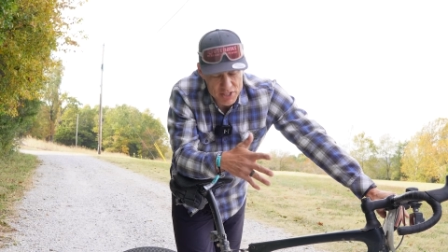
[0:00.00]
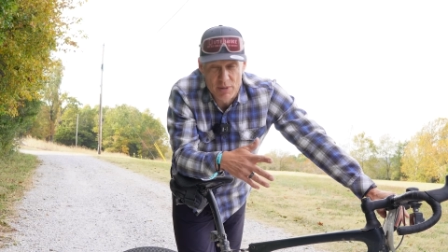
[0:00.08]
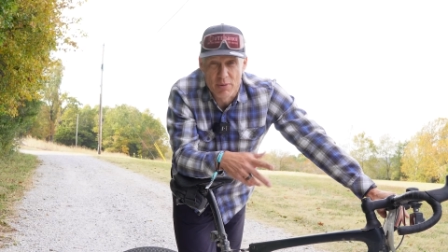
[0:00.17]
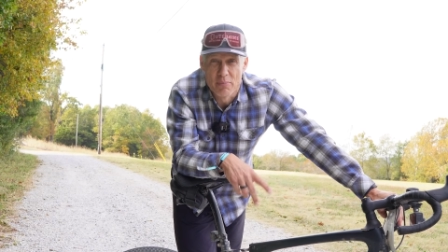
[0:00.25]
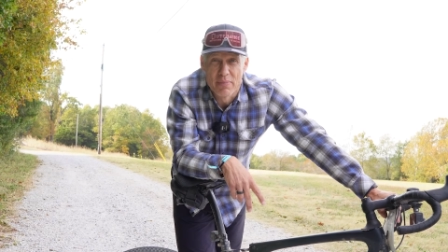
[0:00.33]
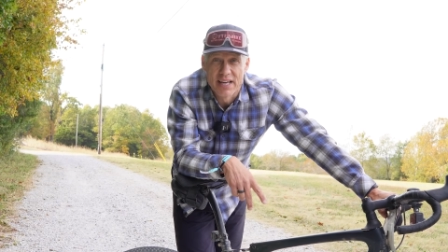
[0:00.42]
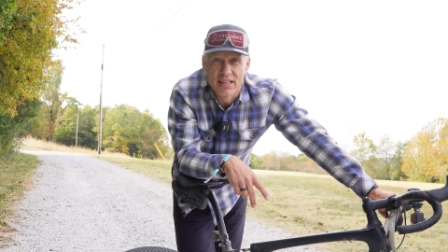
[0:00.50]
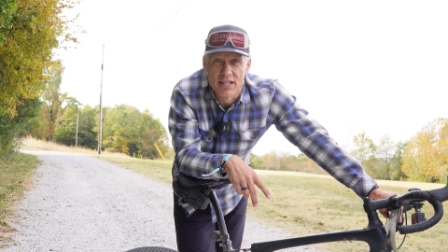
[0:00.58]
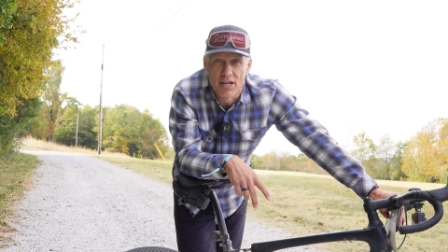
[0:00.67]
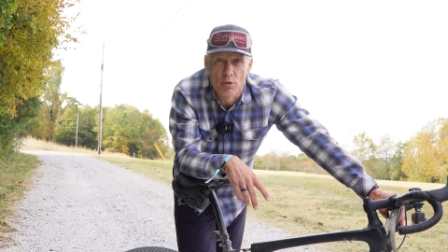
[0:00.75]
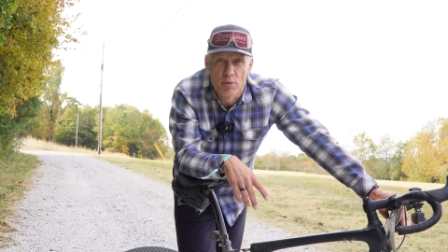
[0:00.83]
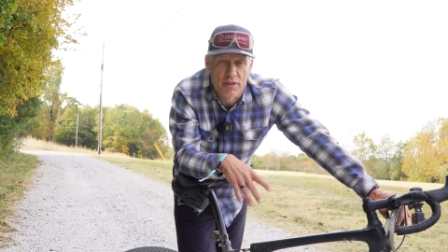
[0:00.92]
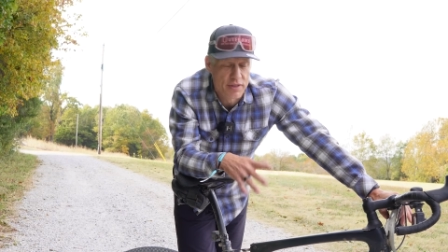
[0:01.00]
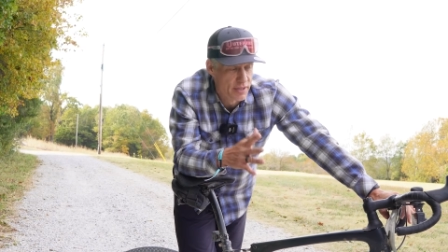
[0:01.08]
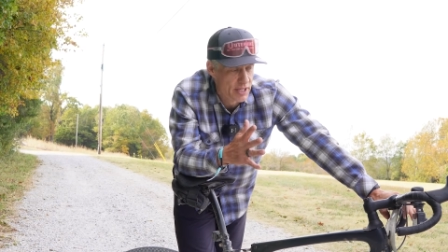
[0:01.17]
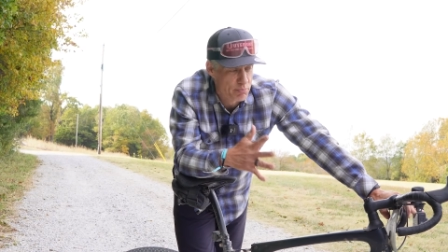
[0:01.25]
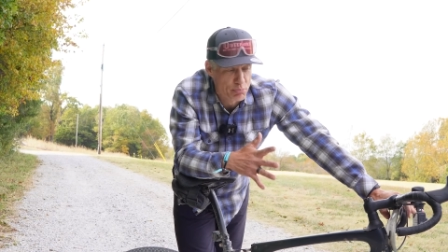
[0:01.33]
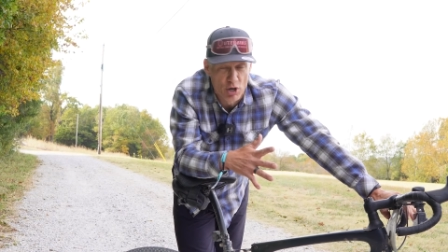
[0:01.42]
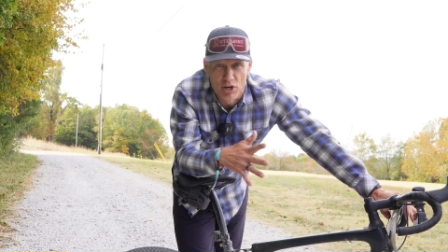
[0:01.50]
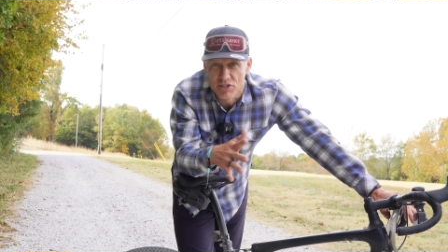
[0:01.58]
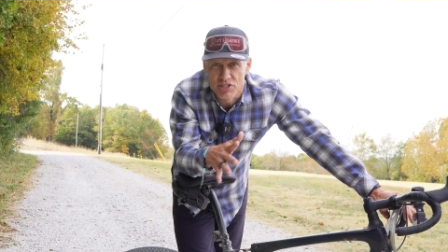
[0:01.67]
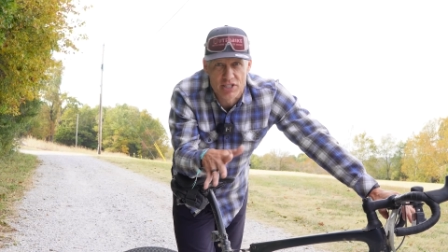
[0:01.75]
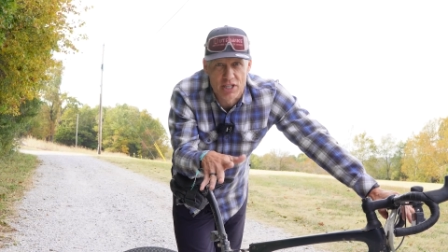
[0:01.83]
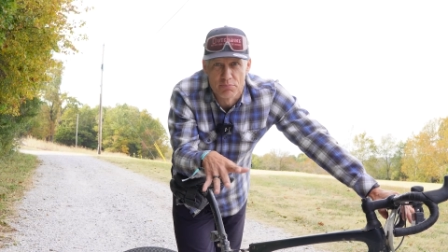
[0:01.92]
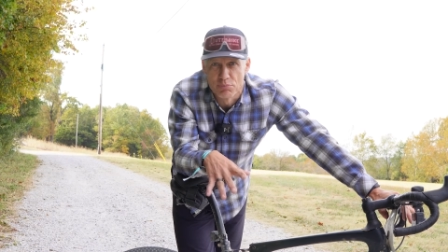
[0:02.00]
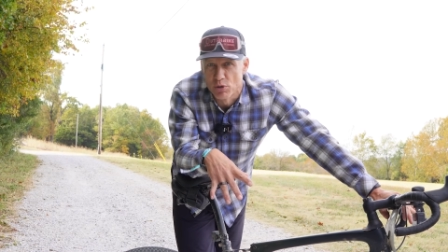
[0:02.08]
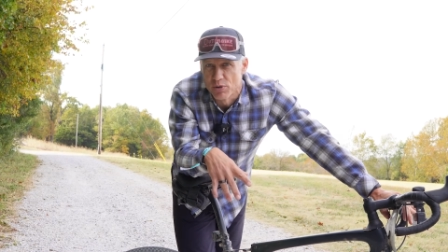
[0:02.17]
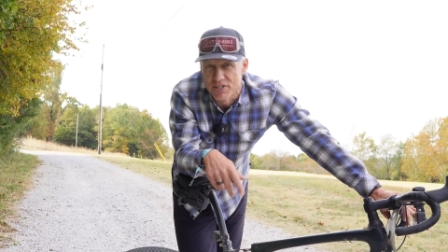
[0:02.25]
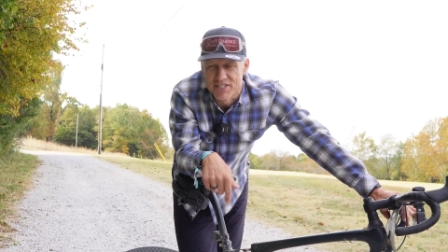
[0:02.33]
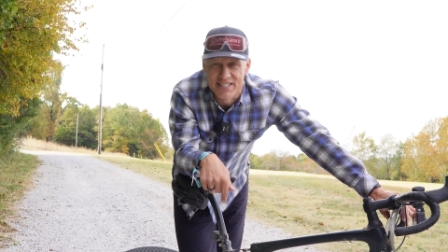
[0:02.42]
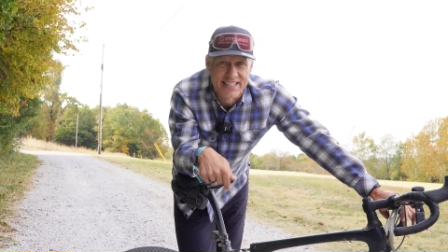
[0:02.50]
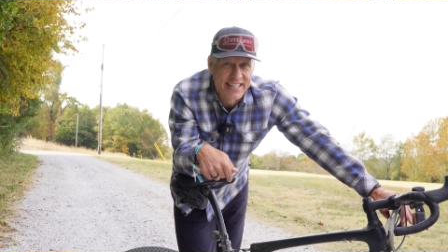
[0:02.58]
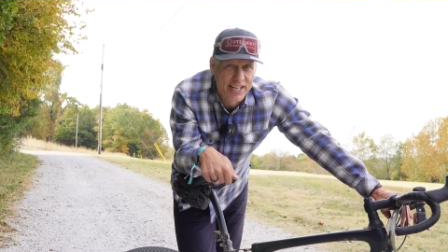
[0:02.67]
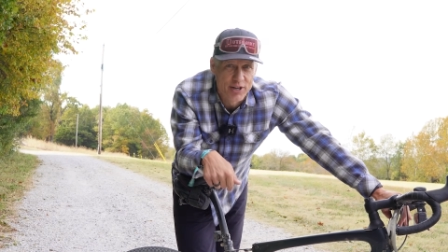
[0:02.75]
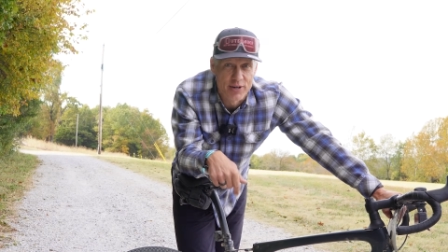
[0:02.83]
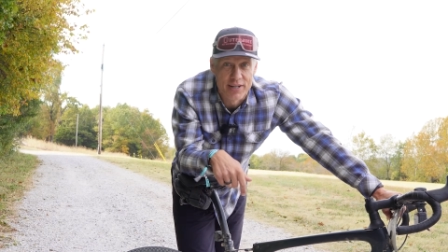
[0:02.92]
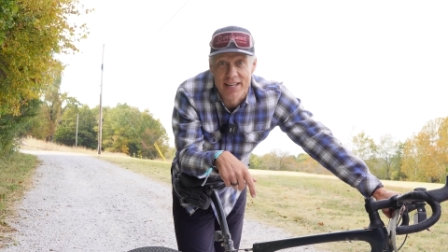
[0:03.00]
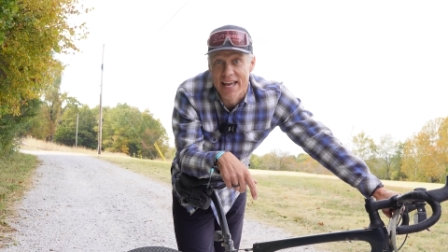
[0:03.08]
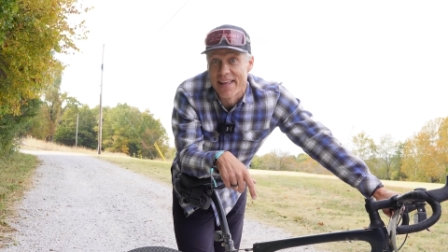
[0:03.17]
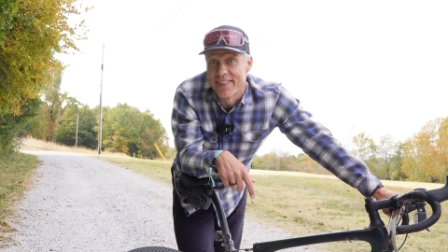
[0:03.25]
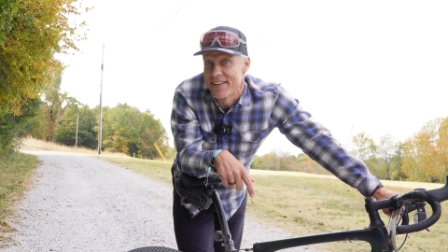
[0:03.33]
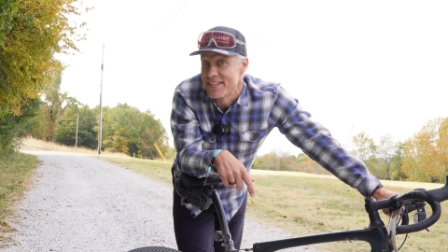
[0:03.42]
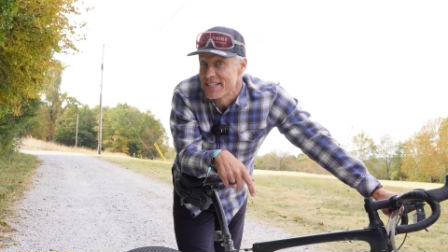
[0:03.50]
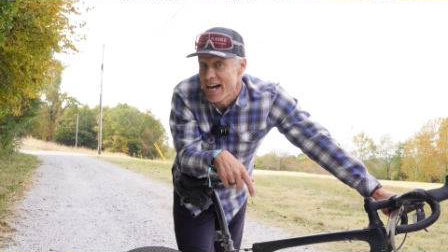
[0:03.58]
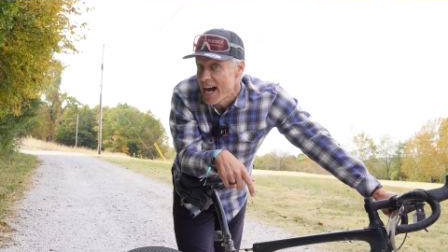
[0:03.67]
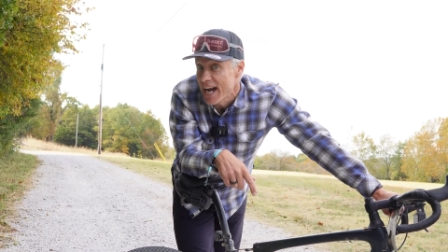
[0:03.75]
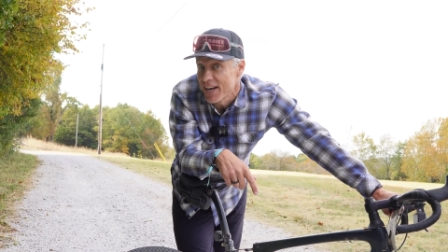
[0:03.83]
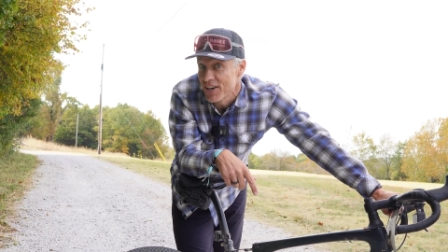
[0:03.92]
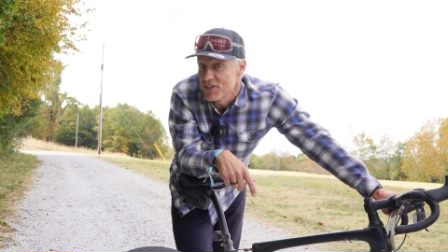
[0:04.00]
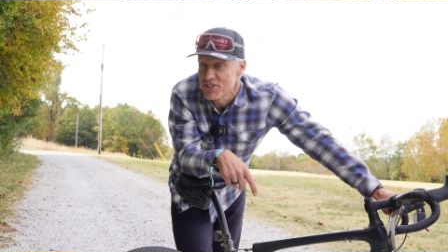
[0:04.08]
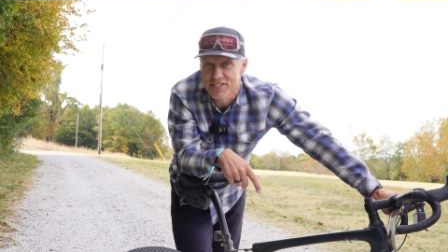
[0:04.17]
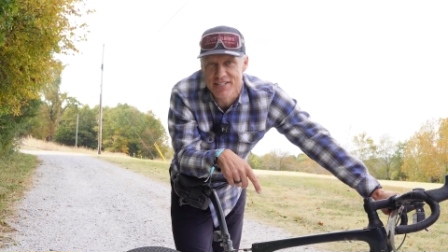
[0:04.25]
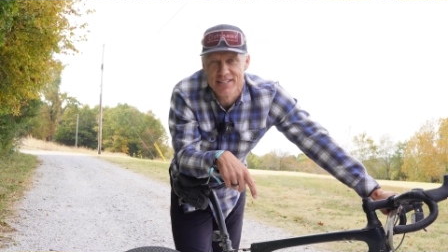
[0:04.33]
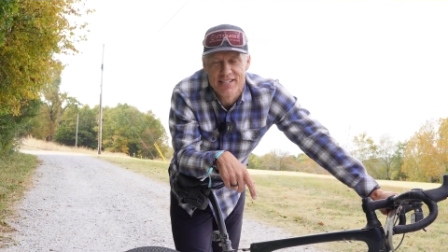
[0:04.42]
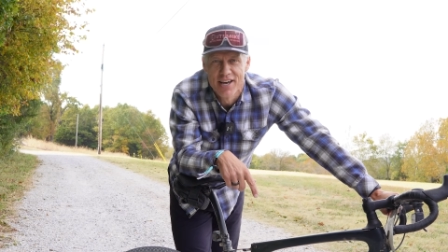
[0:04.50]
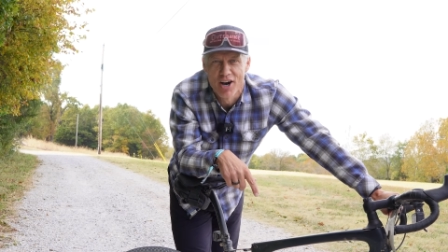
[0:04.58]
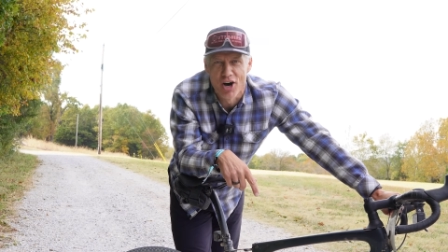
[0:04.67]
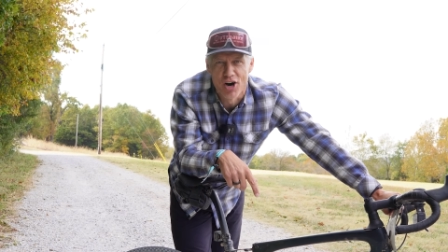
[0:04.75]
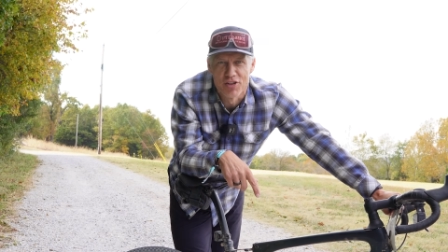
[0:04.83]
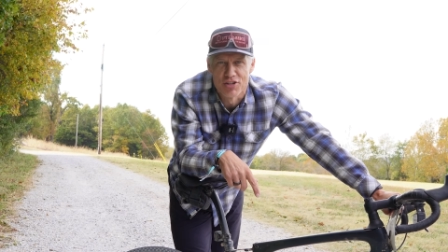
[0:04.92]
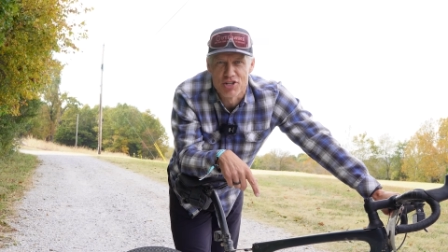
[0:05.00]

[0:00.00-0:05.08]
to talk about my luck with the parts, components, the gearing, and the tires on